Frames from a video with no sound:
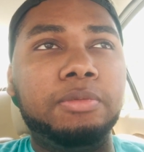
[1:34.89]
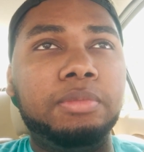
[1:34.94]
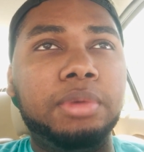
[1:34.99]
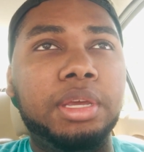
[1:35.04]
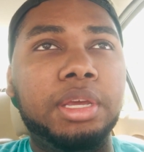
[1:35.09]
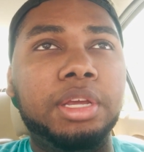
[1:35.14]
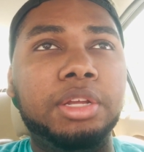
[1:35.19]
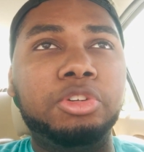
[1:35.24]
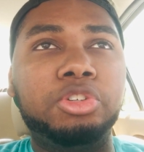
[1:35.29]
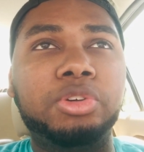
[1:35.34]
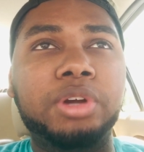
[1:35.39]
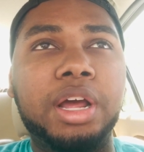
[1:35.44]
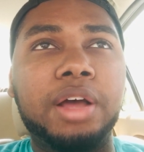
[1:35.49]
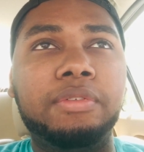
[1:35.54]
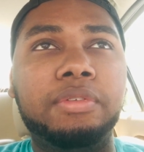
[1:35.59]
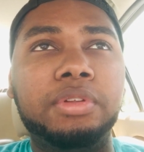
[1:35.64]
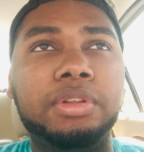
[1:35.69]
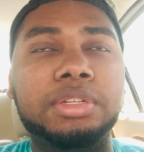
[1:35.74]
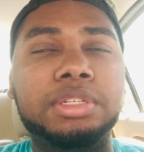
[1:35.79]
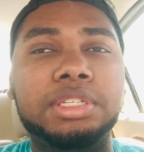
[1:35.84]
meet and
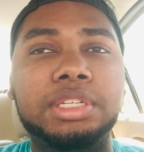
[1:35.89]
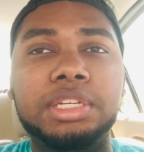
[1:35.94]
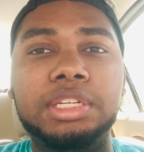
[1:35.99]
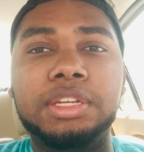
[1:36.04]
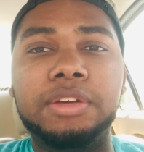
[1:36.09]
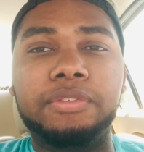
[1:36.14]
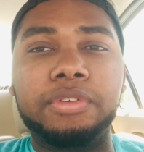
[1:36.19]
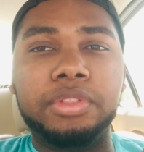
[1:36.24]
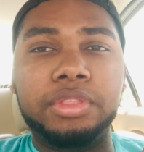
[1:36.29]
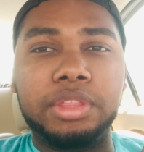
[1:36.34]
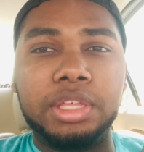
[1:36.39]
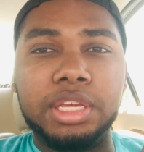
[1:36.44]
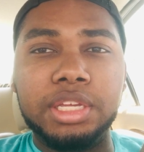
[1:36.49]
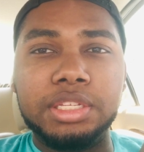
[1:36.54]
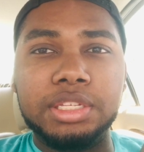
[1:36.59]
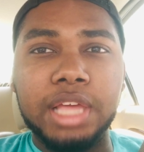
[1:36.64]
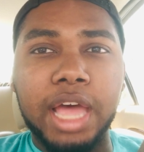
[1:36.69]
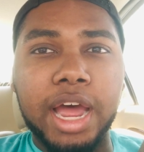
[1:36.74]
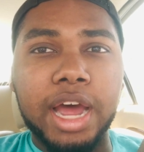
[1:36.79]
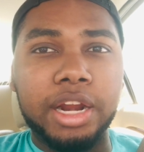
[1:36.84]
travel and see different
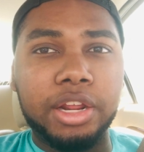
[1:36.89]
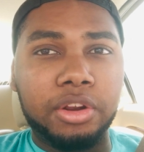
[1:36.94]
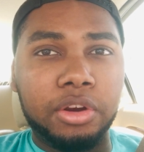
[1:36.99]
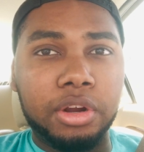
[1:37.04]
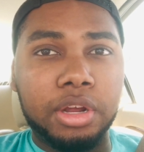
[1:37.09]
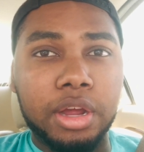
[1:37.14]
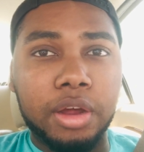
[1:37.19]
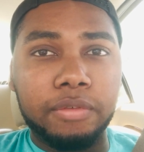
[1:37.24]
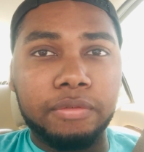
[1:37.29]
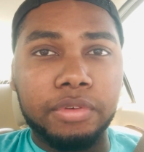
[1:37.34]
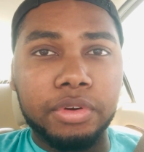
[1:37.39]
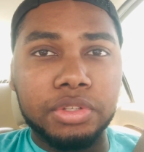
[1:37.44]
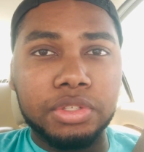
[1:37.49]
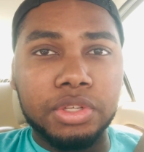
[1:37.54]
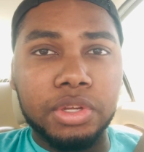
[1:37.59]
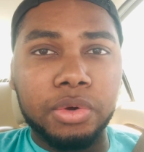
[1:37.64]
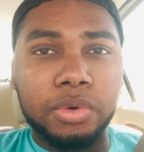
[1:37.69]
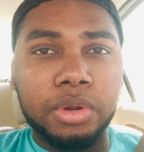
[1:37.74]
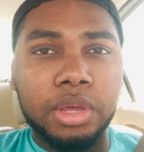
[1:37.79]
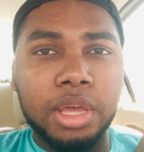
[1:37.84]
things out of your comfort
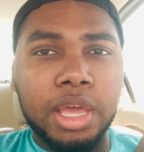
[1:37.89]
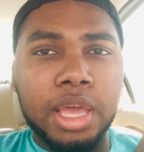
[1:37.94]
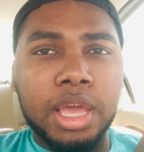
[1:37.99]
zone,